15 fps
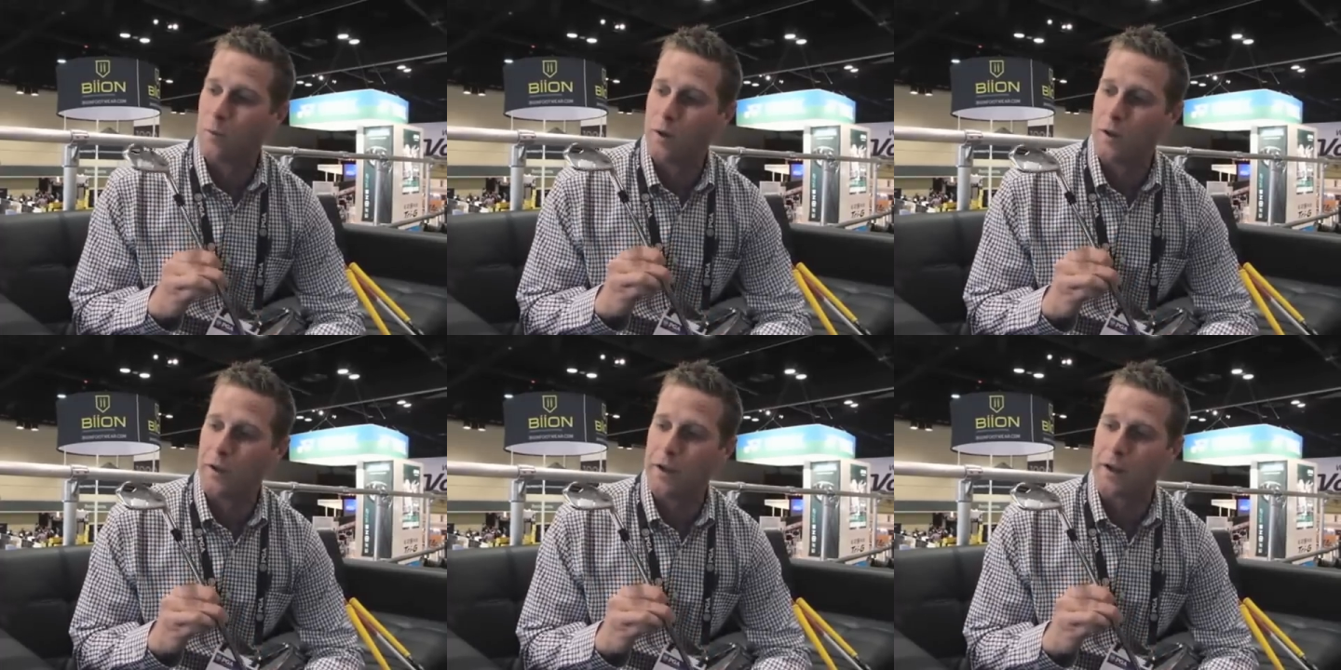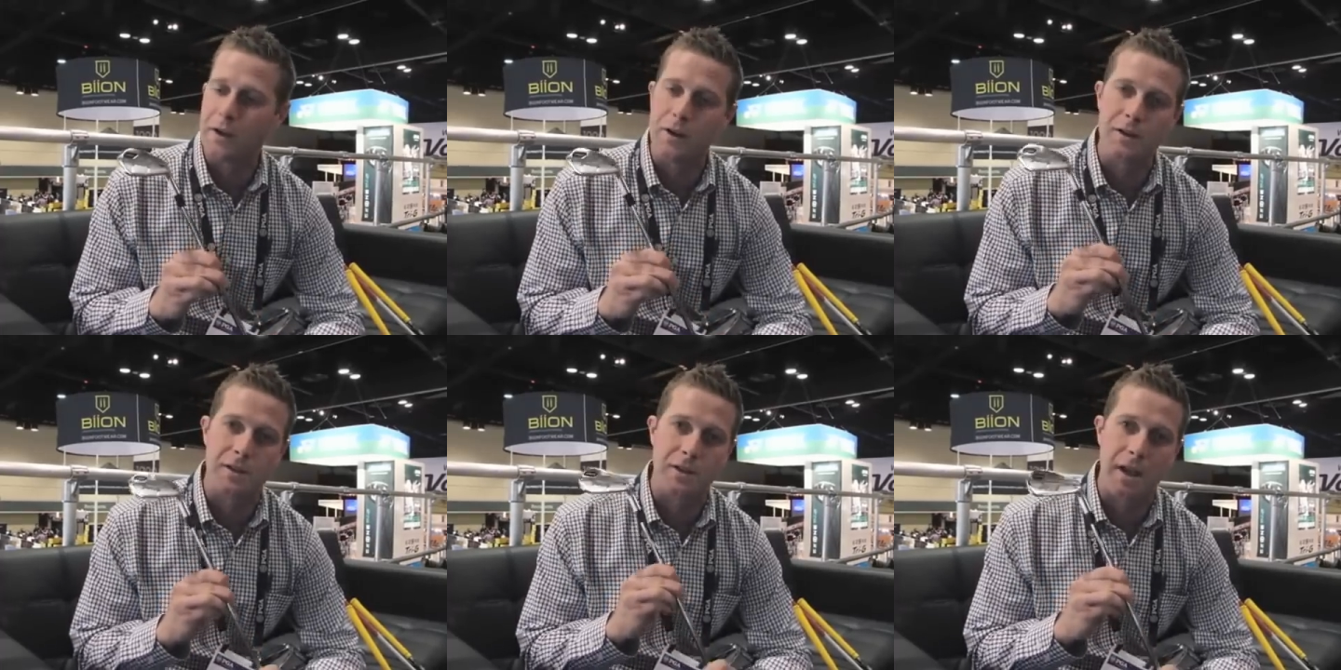Really
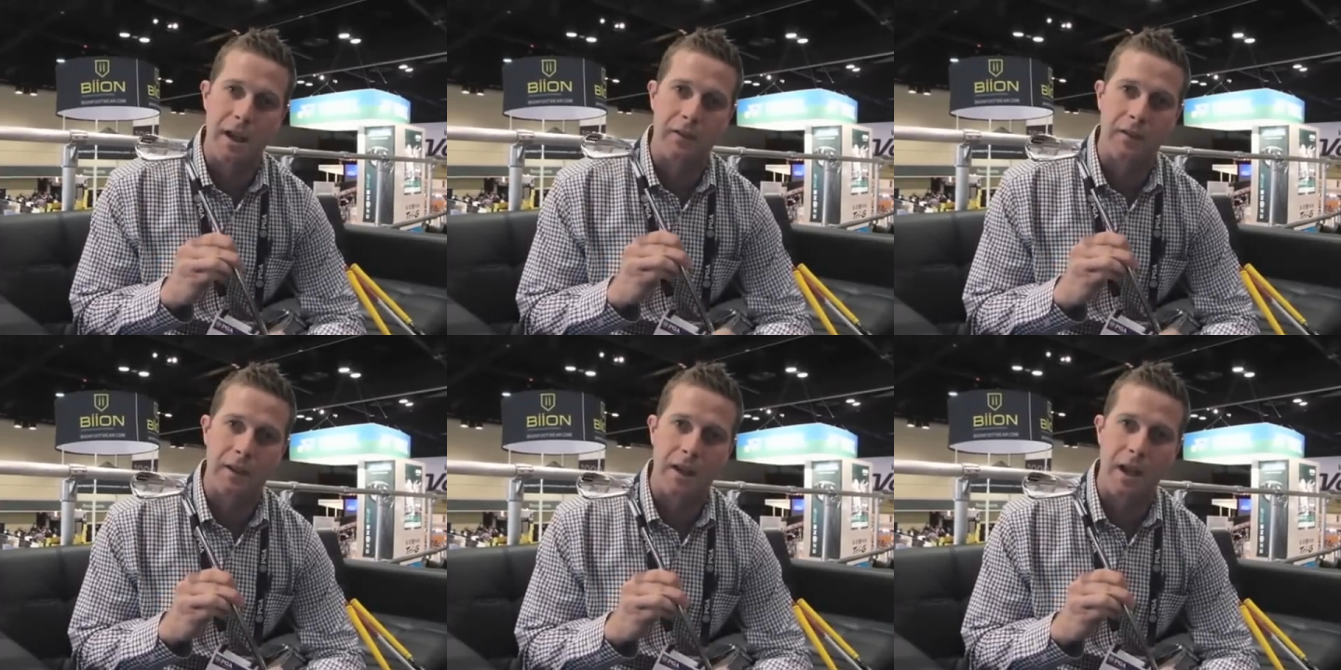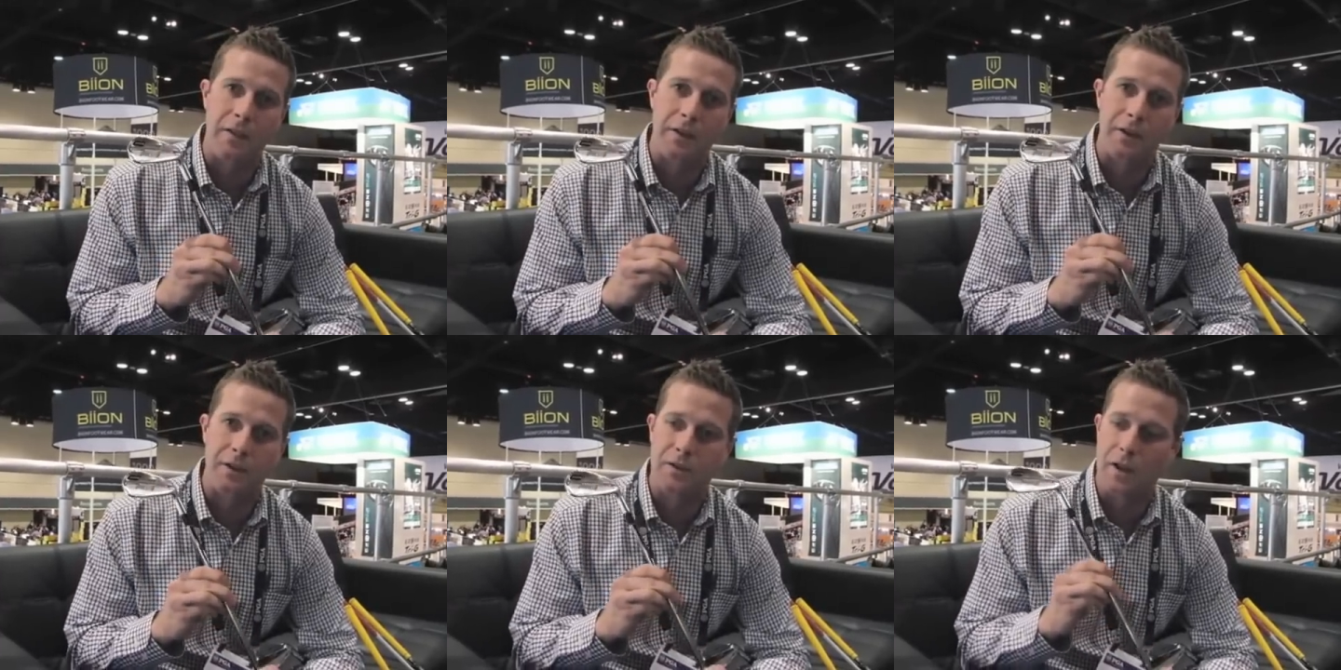encourage you guys to get
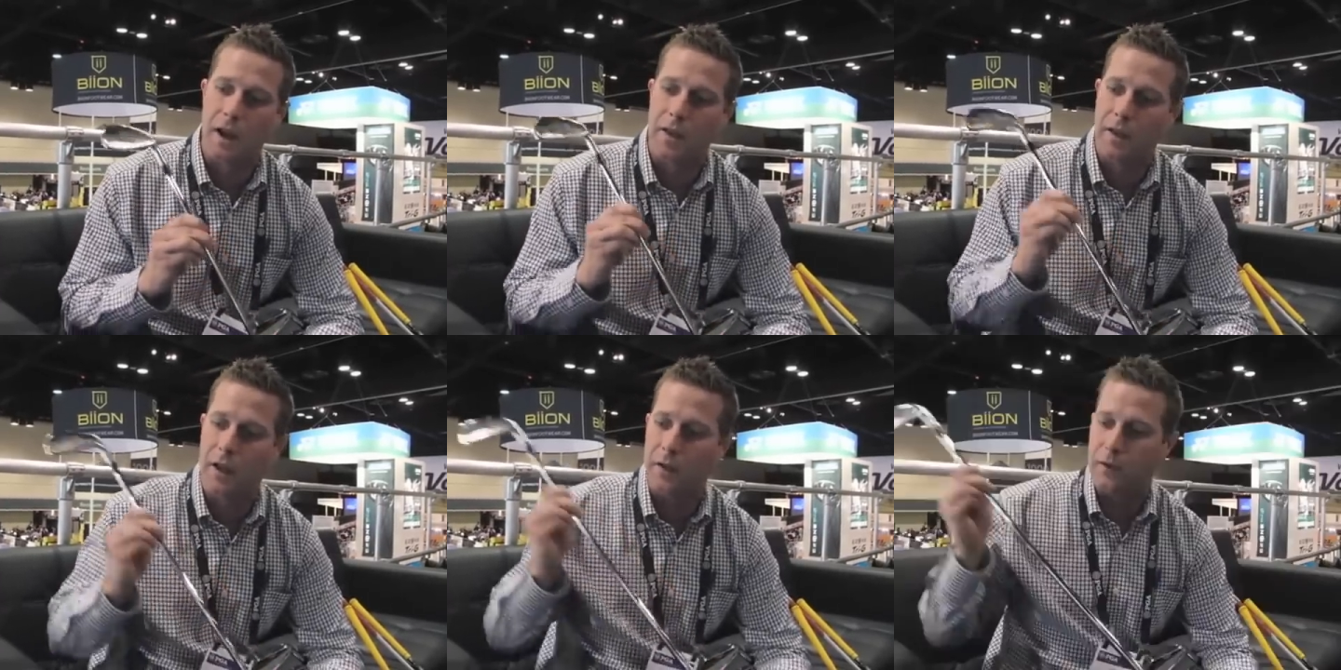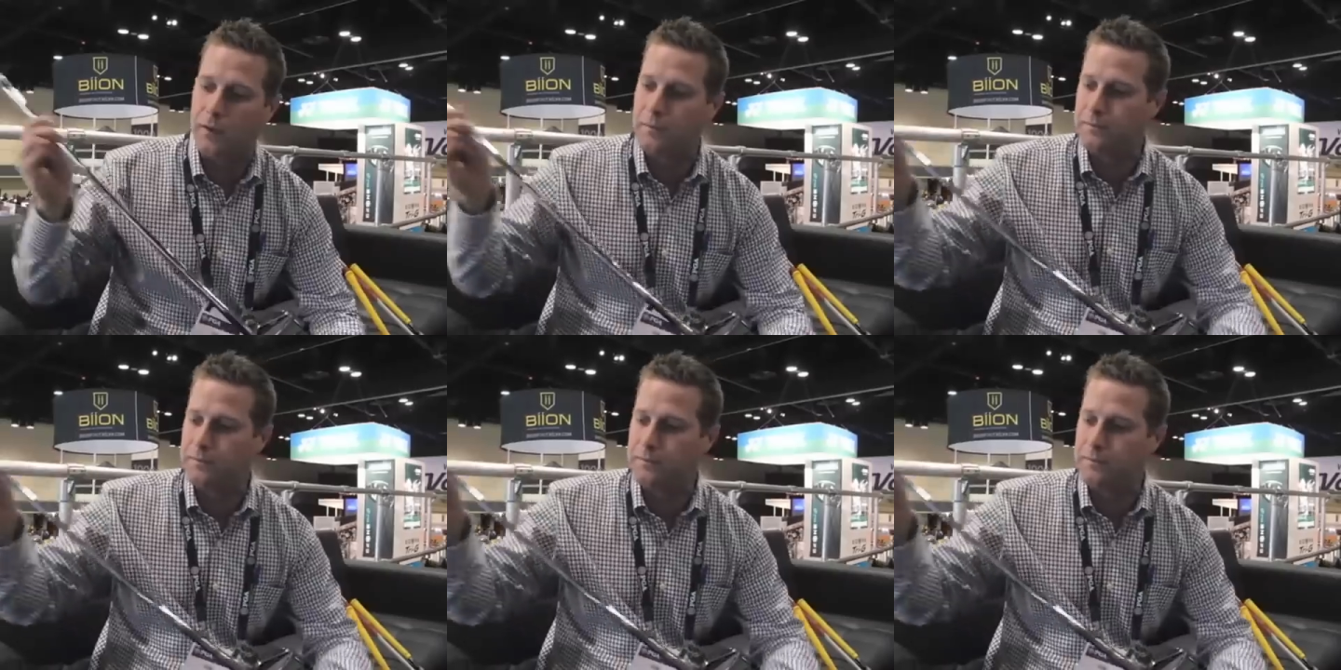out there and try those.